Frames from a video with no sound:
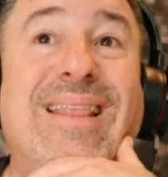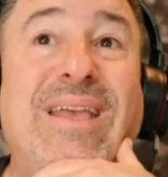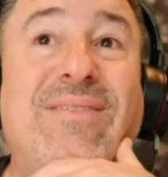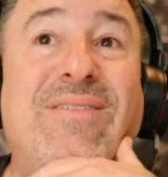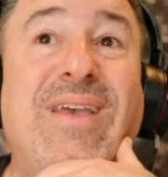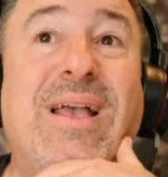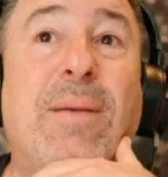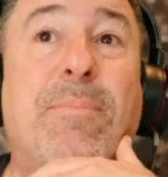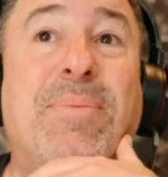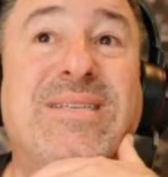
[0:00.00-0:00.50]

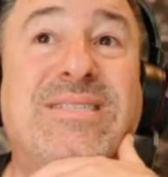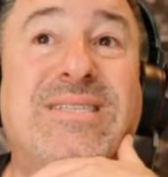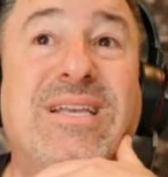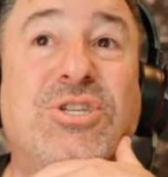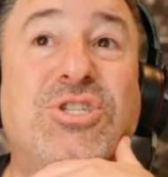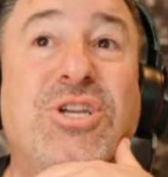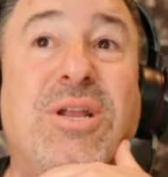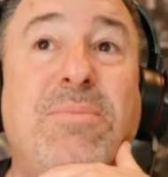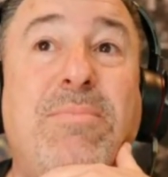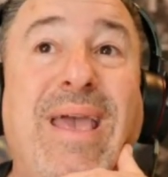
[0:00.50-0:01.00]
leaving a
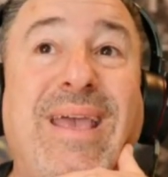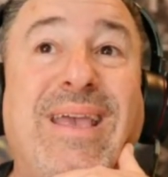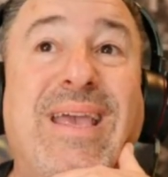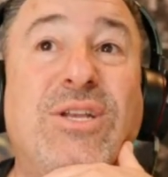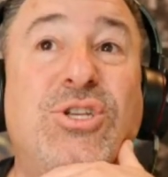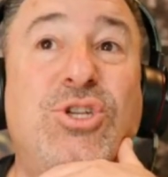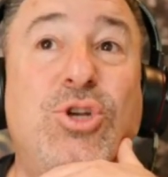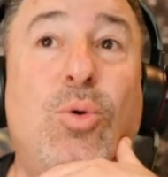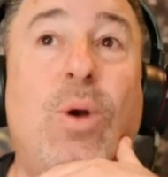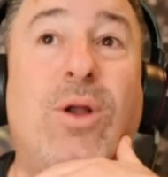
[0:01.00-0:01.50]
position
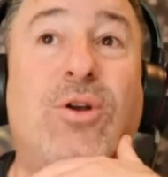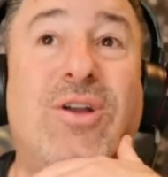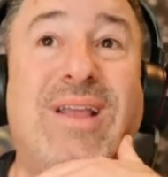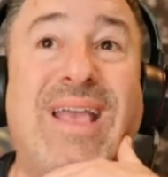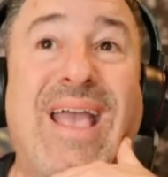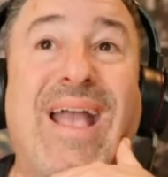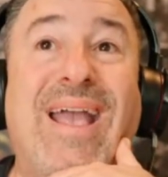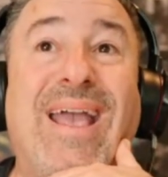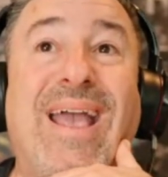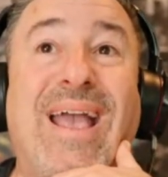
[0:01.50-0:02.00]
making
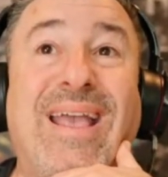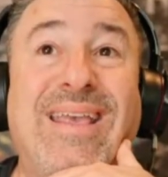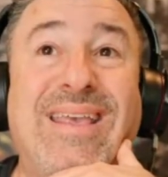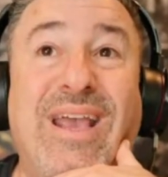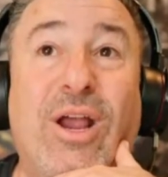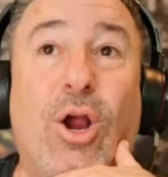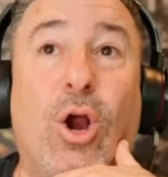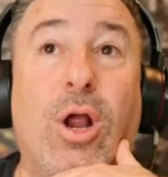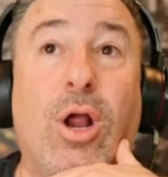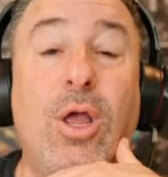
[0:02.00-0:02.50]
200K a
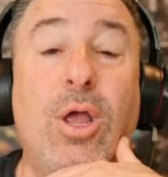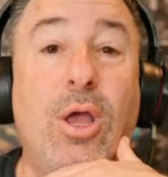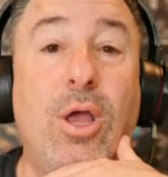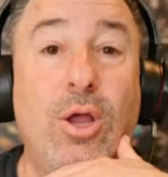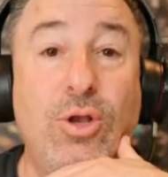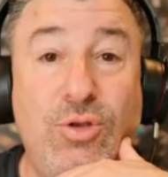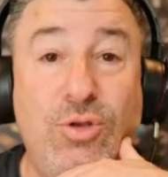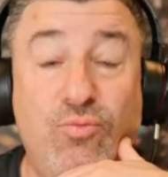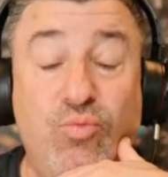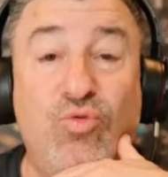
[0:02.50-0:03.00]
year.
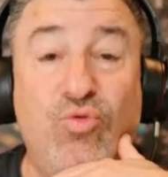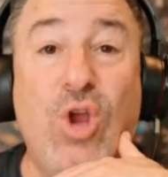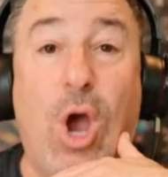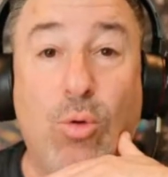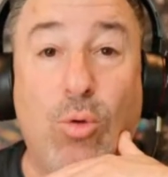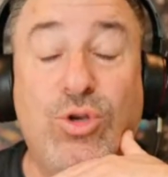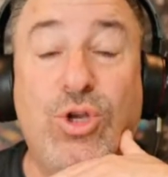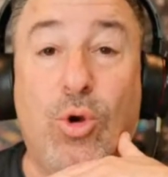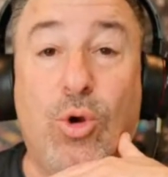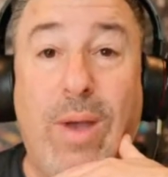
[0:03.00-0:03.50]
Don't
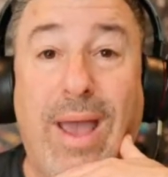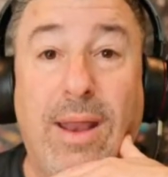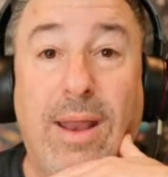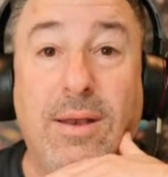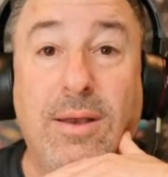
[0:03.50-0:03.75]
do it.